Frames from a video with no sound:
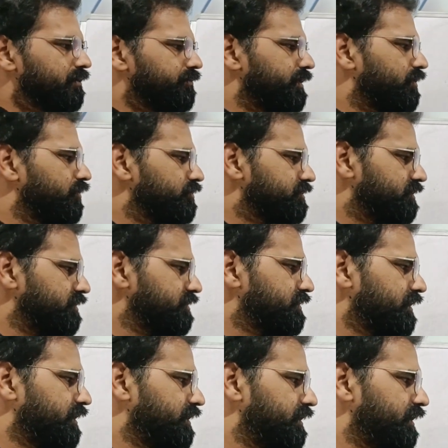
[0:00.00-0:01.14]
because these
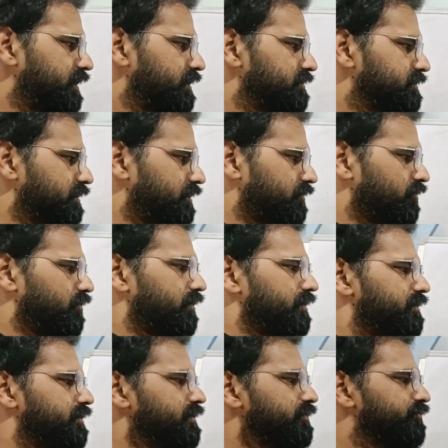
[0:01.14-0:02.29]
areas are
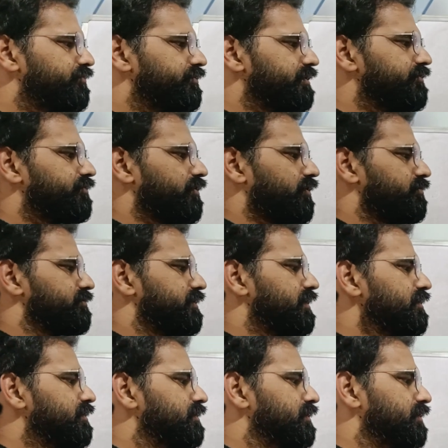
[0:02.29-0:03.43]
already free from the